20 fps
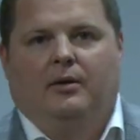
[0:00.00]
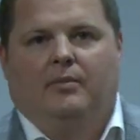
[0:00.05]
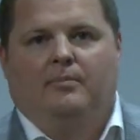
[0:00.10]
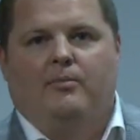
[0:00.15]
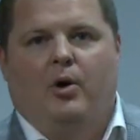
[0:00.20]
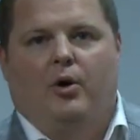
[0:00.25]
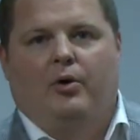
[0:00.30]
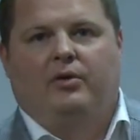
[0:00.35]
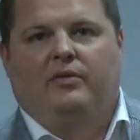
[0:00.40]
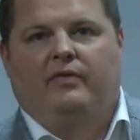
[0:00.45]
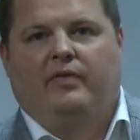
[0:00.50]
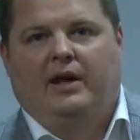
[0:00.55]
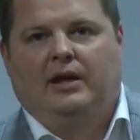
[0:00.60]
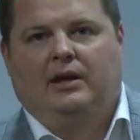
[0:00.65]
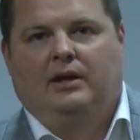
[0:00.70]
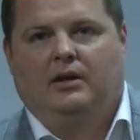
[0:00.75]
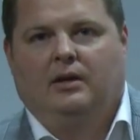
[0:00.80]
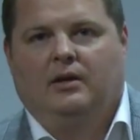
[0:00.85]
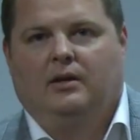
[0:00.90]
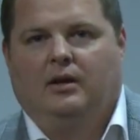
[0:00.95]

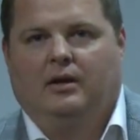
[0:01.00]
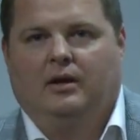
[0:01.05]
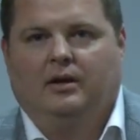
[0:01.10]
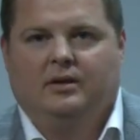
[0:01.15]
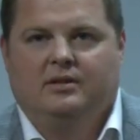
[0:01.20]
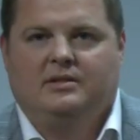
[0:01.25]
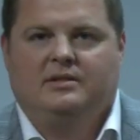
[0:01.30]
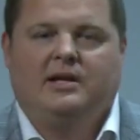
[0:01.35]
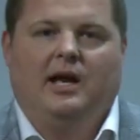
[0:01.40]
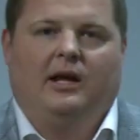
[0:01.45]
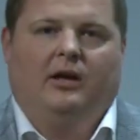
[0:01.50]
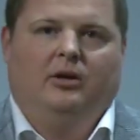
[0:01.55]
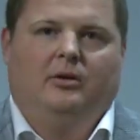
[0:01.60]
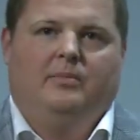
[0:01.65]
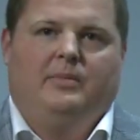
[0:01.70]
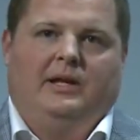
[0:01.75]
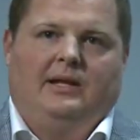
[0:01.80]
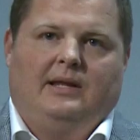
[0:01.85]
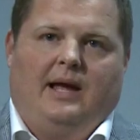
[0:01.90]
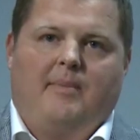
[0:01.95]
motivated seller,
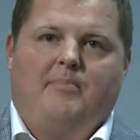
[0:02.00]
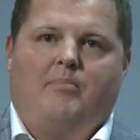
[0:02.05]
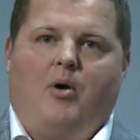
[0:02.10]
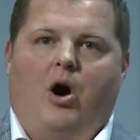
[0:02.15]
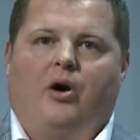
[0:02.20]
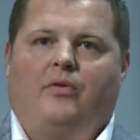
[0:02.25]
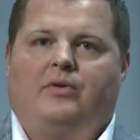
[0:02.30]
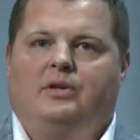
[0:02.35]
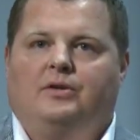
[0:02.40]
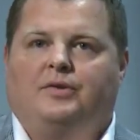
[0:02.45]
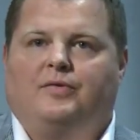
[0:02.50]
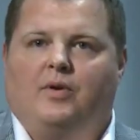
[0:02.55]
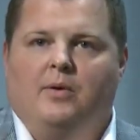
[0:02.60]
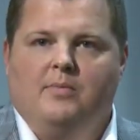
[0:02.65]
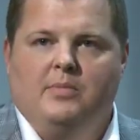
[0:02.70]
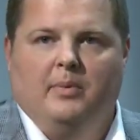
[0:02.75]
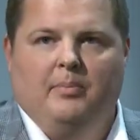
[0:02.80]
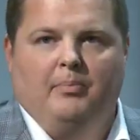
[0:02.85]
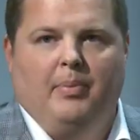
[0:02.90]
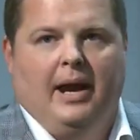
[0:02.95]
meaning that I bought this
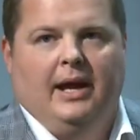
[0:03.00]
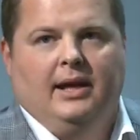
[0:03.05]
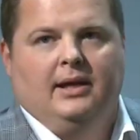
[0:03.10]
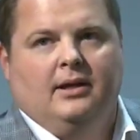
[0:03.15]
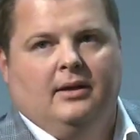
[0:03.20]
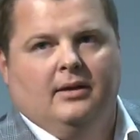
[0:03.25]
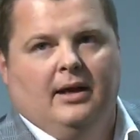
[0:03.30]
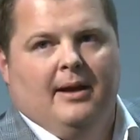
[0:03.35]
from the bank.